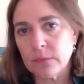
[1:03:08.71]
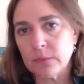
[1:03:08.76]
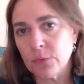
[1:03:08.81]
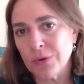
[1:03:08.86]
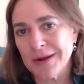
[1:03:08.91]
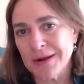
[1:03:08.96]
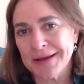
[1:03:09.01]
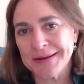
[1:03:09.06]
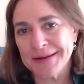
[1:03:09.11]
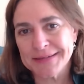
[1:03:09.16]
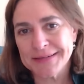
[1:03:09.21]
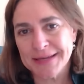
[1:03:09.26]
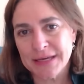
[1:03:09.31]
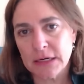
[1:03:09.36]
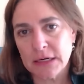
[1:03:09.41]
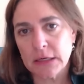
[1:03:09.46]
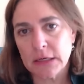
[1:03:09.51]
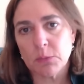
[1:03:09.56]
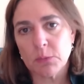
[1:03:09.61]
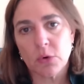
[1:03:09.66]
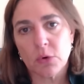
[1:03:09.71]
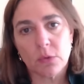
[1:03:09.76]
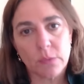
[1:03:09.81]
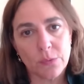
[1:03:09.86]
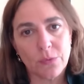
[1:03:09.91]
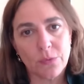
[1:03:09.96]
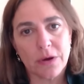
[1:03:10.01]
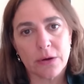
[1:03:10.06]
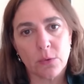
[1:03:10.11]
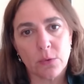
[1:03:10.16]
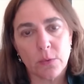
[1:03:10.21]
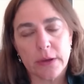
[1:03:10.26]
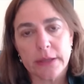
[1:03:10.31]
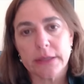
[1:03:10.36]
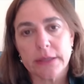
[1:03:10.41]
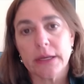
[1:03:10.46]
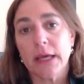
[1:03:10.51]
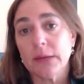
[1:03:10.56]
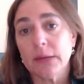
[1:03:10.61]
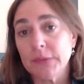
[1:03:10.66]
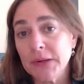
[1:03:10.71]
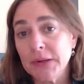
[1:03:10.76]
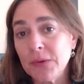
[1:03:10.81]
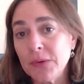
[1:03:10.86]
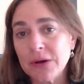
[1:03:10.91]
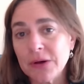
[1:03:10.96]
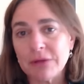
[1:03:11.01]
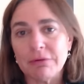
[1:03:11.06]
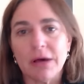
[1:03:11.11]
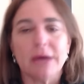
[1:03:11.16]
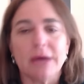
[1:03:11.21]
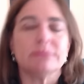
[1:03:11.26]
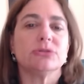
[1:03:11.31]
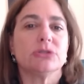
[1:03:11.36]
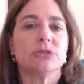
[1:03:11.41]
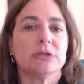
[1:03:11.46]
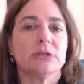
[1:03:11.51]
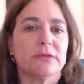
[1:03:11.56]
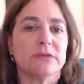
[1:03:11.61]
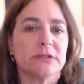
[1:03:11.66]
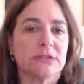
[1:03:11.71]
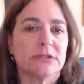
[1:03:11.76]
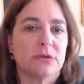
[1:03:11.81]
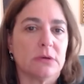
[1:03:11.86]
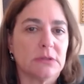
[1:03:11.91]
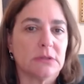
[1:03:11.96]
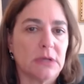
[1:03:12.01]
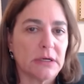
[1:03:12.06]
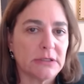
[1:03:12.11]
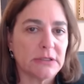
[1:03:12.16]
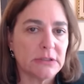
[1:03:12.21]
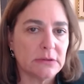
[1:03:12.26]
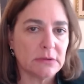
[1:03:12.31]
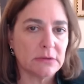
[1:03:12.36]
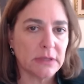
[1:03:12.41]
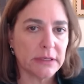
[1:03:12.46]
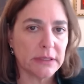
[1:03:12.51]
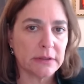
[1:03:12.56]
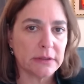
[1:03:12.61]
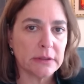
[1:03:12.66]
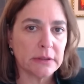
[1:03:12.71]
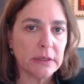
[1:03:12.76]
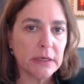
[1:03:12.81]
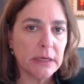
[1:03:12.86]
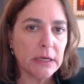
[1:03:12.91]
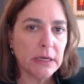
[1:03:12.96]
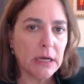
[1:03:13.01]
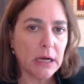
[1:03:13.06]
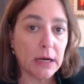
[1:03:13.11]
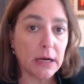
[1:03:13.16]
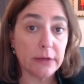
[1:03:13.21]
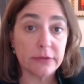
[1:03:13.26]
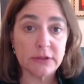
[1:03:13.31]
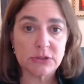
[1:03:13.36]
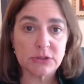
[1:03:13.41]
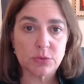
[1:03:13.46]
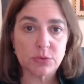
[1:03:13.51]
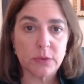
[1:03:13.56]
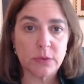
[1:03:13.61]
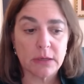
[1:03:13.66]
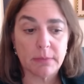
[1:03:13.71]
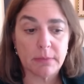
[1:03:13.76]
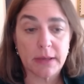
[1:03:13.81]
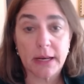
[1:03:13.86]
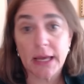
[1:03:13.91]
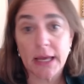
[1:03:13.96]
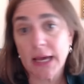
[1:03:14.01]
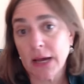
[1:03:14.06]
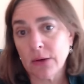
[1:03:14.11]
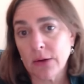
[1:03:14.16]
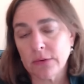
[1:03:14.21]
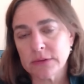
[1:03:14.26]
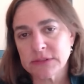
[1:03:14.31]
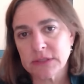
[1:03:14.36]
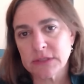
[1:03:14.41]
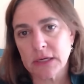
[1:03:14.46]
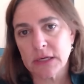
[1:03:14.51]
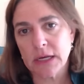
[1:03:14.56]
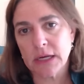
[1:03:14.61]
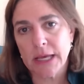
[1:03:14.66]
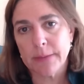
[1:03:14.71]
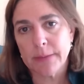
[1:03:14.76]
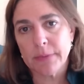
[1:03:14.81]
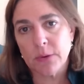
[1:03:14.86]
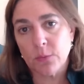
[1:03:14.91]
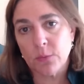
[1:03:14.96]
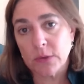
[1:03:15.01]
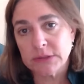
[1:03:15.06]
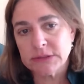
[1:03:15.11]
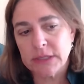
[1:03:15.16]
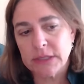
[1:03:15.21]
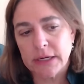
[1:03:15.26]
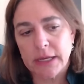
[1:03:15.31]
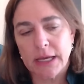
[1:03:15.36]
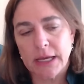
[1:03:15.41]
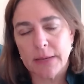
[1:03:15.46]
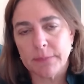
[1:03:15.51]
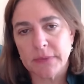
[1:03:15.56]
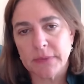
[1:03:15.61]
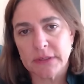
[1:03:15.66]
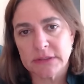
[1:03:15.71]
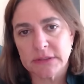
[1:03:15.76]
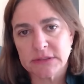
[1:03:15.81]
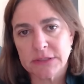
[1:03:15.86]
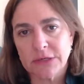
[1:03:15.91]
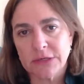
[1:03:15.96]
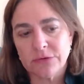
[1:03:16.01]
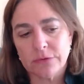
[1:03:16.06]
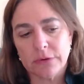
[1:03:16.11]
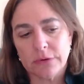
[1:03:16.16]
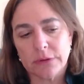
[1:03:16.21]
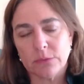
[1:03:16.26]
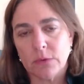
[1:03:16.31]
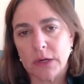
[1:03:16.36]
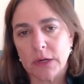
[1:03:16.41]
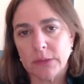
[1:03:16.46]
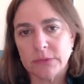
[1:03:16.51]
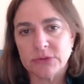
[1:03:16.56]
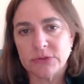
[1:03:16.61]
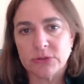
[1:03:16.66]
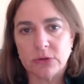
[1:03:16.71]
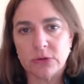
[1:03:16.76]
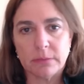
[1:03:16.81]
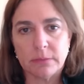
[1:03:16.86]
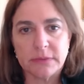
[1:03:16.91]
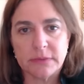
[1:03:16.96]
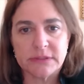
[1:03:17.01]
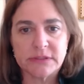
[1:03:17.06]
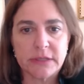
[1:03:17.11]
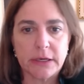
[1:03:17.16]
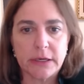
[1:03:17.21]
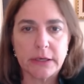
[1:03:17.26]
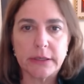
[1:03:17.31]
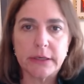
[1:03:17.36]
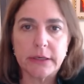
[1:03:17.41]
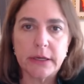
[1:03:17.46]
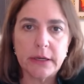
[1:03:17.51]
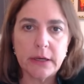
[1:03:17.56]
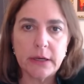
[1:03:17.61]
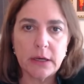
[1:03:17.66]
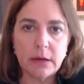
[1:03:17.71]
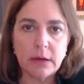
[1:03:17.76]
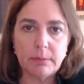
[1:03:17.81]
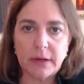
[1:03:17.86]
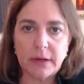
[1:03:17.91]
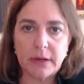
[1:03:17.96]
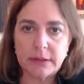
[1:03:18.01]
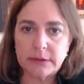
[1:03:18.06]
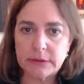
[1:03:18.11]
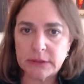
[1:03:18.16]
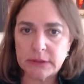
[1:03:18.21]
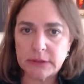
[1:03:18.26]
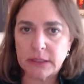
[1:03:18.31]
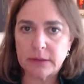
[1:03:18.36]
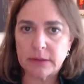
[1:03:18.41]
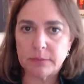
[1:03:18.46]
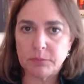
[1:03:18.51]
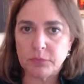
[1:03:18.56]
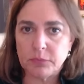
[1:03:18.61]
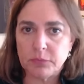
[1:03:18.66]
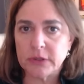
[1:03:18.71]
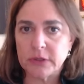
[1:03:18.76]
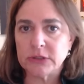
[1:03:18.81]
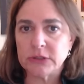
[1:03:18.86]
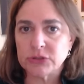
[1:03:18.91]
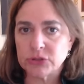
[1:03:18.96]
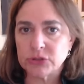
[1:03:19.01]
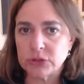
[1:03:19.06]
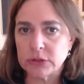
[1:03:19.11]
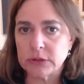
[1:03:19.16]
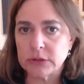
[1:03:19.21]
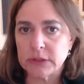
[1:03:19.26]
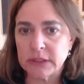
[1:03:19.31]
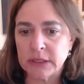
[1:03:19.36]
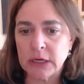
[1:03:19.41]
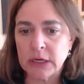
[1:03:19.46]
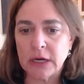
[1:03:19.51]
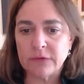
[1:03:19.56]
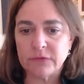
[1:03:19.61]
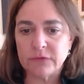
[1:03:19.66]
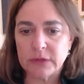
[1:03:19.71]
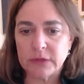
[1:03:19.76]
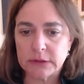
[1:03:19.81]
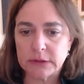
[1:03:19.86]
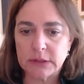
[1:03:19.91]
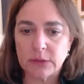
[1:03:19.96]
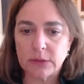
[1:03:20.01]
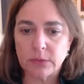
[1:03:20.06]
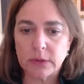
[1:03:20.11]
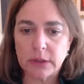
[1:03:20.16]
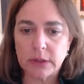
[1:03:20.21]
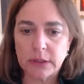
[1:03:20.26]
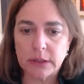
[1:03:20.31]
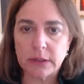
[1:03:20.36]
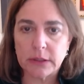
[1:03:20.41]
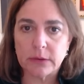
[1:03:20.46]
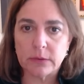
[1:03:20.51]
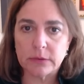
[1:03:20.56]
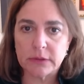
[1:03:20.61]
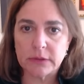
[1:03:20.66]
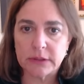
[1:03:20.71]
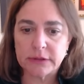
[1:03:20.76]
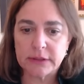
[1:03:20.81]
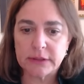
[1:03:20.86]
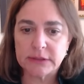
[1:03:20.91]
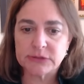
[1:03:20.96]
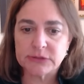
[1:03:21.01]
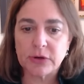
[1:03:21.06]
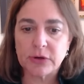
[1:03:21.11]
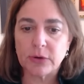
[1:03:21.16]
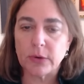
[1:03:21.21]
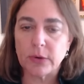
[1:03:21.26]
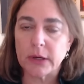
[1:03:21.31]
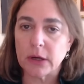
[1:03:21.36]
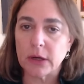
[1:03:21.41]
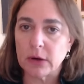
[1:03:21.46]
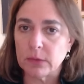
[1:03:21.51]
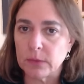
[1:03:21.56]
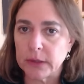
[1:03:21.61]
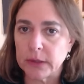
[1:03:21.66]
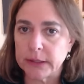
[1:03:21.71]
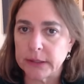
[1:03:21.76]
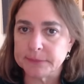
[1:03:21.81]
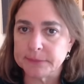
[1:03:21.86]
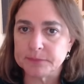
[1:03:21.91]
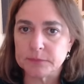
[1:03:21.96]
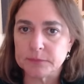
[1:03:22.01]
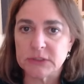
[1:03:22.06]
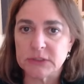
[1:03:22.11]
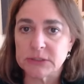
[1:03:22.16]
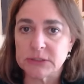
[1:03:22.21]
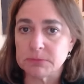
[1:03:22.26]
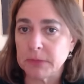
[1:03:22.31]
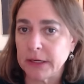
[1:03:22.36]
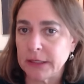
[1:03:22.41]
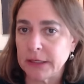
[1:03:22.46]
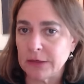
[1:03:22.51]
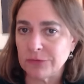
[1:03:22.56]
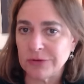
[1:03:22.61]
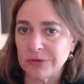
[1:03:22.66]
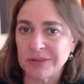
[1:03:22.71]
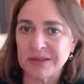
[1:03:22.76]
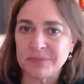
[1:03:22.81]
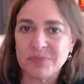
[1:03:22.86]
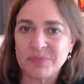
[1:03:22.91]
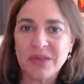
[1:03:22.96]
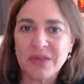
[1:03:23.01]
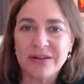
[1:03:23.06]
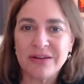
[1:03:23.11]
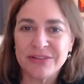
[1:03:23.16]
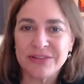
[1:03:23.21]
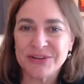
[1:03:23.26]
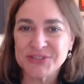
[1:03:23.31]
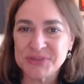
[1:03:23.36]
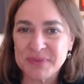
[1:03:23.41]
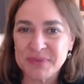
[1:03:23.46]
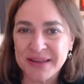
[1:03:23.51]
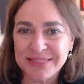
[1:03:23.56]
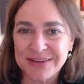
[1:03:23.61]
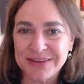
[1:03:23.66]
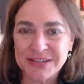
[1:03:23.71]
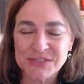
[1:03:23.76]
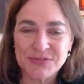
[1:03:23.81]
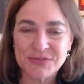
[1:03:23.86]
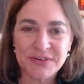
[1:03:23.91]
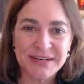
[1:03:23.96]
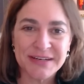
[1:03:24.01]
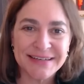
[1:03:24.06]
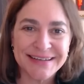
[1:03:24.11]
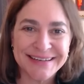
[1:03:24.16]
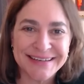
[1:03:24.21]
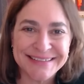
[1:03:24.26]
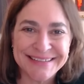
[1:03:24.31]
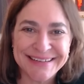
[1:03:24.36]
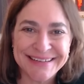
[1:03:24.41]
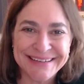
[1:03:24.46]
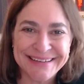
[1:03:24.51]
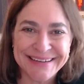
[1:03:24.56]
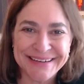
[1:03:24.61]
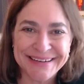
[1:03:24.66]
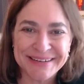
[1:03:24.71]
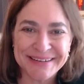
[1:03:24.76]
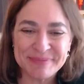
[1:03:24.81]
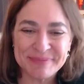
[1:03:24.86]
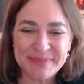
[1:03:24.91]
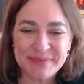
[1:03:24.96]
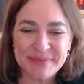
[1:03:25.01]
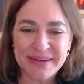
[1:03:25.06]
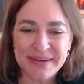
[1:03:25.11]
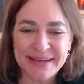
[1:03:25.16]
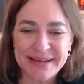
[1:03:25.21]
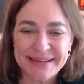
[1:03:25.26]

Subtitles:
We're not going to take it anymore. We want to win, and we will, I'm sure of it. So I'll talk to you later this week about how it's going to happen, what's going to happen, et cetera, and why we should all be scared, but pretty assured and confident that things are going our way, despite everything. Those are my thoughts for today. Take care.